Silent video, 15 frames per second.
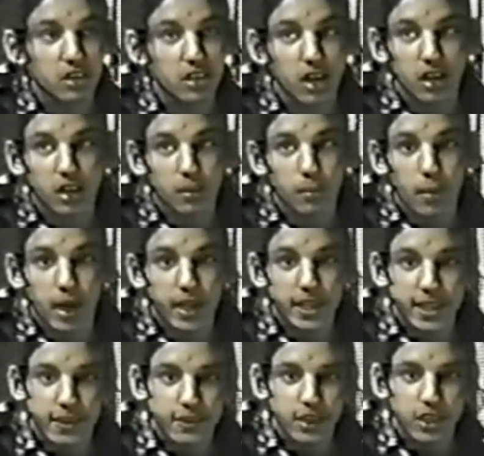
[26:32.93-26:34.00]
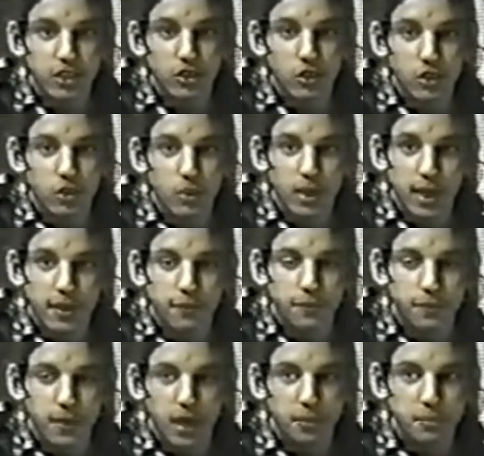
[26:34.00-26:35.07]
none of the money and everything. You want to have
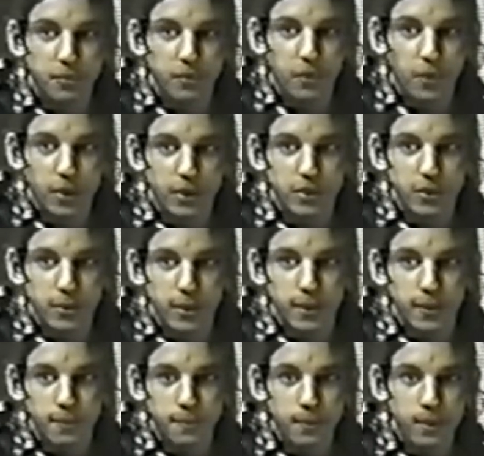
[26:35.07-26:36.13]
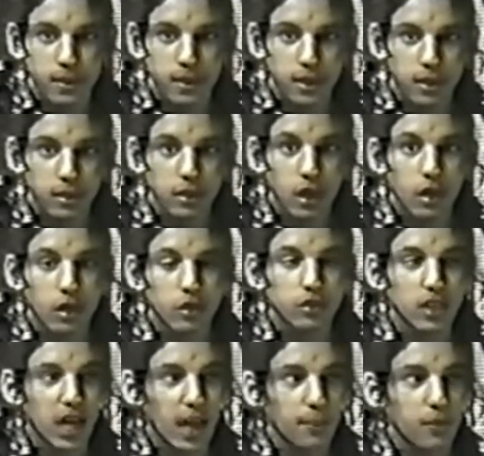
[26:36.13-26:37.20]
fun before you do it.
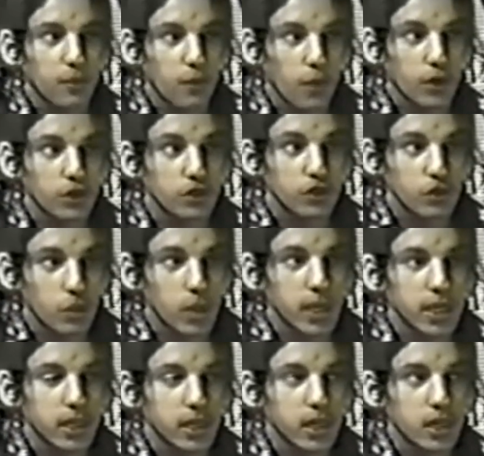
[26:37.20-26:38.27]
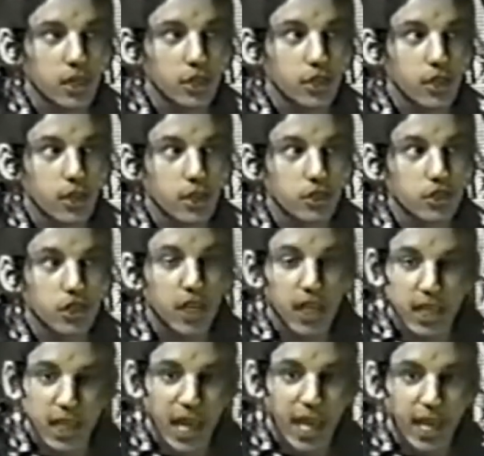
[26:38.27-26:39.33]
The night before you do it, you should
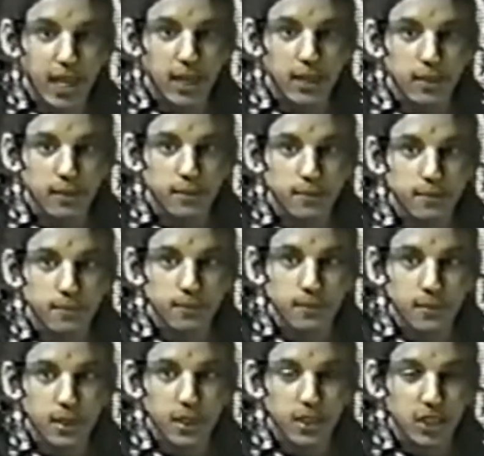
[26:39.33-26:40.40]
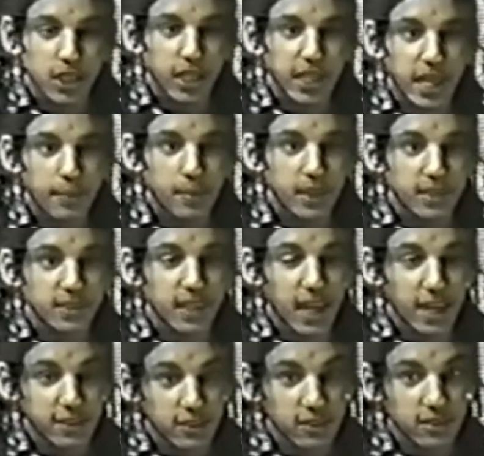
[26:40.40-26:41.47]
get laid. You should get laid, because that
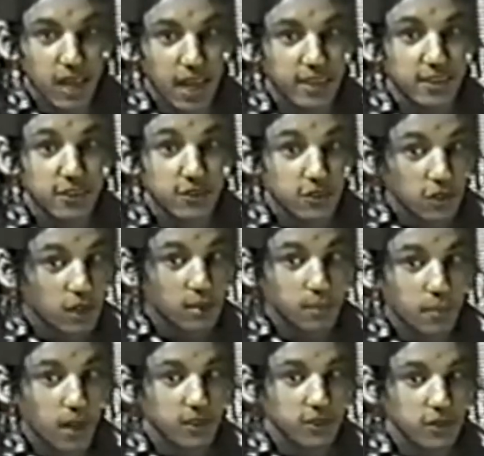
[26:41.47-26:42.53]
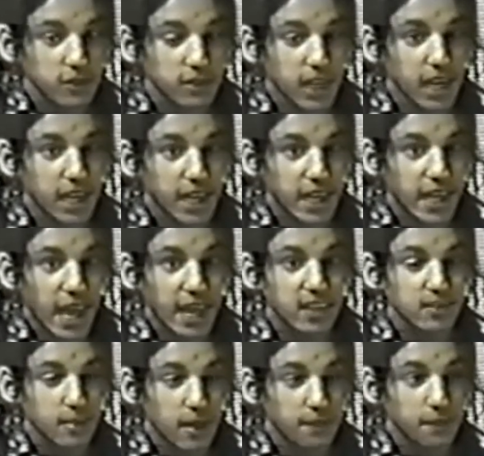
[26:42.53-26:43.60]
exercises certain muscles, and
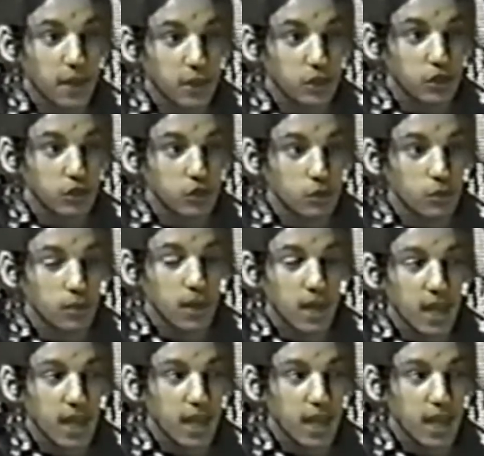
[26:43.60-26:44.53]
as a matter of fact, you do